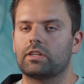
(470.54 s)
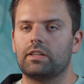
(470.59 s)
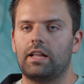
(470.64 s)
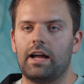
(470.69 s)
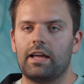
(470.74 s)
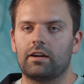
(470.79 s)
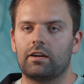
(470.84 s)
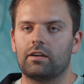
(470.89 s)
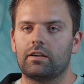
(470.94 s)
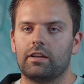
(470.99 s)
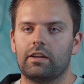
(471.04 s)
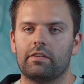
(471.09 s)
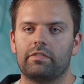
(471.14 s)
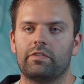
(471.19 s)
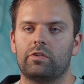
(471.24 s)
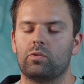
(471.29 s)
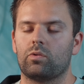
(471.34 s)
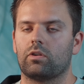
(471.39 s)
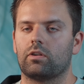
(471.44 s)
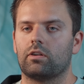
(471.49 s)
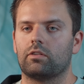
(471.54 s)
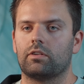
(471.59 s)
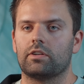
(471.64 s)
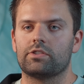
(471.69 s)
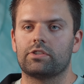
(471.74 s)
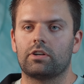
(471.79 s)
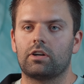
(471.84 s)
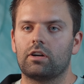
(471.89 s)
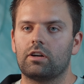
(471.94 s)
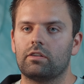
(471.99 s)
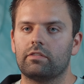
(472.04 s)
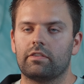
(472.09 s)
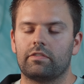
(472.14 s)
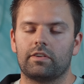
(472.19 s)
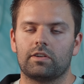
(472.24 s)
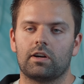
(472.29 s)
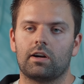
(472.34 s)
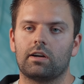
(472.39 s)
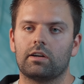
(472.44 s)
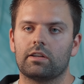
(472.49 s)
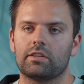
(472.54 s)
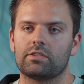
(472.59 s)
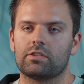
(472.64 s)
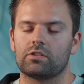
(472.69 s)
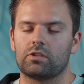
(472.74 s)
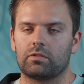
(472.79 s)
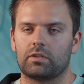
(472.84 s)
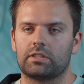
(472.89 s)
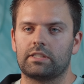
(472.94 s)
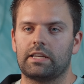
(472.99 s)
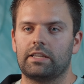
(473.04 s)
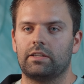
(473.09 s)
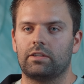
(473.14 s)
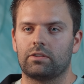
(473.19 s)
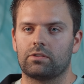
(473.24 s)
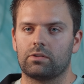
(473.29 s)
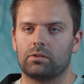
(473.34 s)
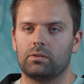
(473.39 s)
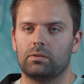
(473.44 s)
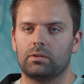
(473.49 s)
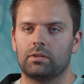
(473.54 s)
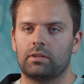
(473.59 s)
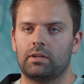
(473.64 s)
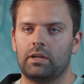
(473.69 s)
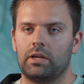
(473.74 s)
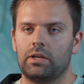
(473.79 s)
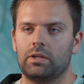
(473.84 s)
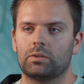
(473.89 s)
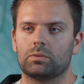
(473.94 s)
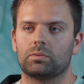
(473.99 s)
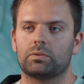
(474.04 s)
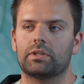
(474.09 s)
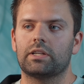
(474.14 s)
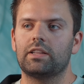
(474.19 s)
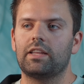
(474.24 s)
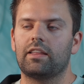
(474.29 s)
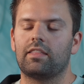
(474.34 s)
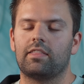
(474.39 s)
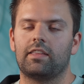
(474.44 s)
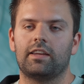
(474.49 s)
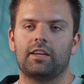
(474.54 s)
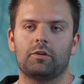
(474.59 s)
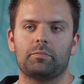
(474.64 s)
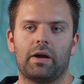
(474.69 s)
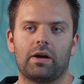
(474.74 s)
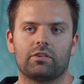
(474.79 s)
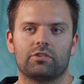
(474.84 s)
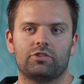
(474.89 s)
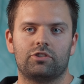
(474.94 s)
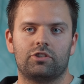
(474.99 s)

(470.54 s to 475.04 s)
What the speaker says: glider, if your reserve, if your harness is over 10 years old, really think about